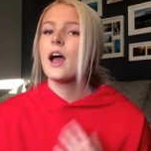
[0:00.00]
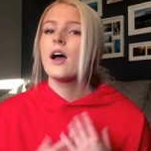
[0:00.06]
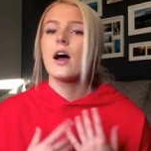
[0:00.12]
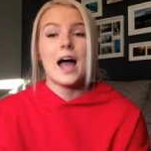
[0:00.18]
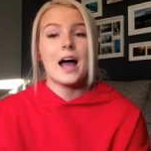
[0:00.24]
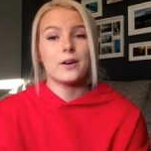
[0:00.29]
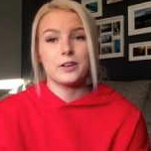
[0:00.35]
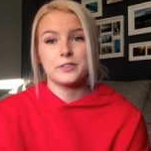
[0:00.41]

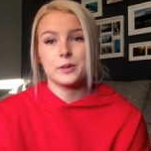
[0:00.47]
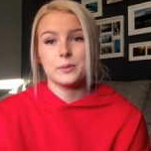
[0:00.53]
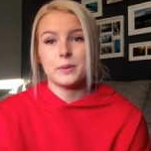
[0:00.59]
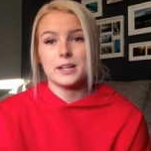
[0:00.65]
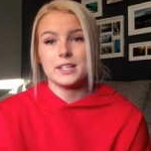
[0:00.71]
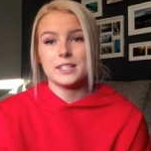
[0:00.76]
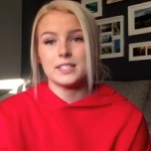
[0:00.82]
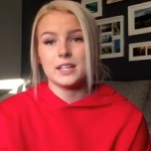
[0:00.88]
however
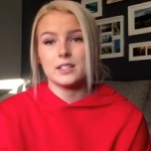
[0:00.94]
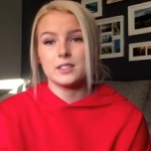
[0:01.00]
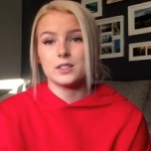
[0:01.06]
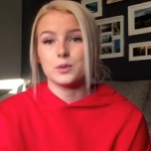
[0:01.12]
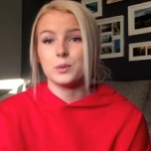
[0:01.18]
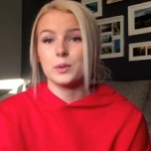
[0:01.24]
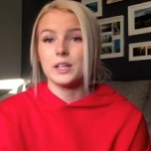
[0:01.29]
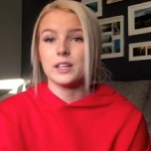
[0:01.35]
many days
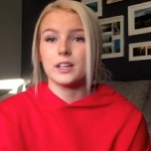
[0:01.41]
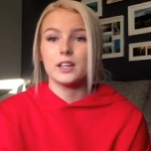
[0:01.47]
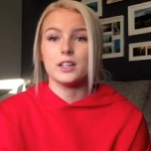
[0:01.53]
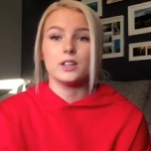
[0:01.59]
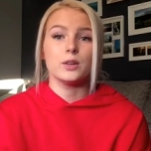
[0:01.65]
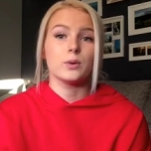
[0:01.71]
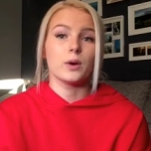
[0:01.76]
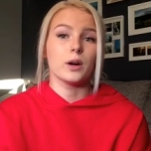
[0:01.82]
a week
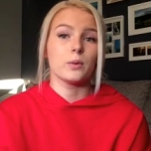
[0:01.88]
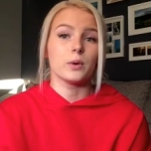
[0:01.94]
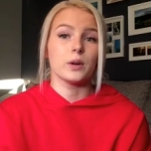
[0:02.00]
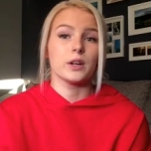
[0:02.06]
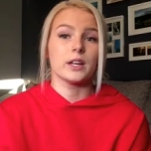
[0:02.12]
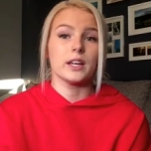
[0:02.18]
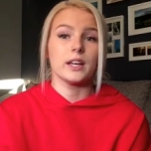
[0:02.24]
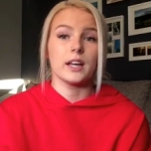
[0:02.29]
you are
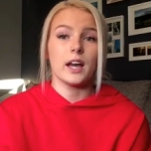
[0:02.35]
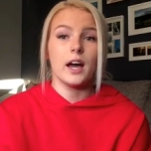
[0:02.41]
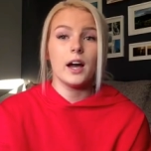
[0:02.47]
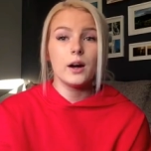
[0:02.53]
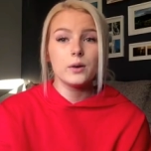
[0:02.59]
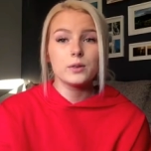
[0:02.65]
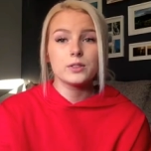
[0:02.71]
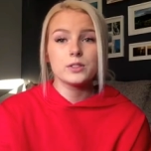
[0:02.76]
working
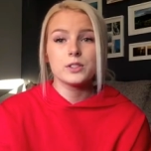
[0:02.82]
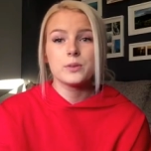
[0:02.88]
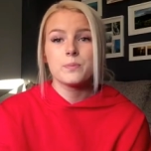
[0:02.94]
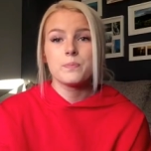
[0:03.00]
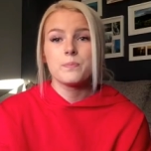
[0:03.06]
out.